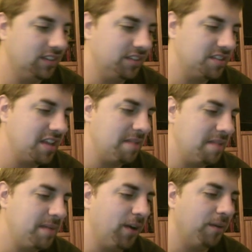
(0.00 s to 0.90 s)
Same here.
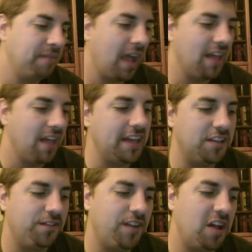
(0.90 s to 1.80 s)
I like to follow it to
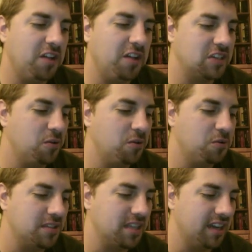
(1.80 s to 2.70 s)
know who's in and
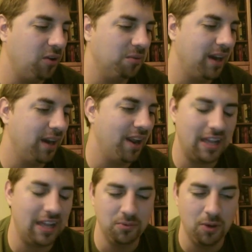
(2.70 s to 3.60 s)
out, but I don't
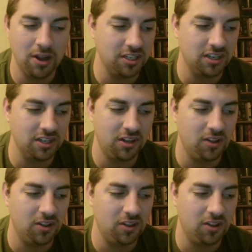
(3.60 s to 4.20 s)
actually watch it at all.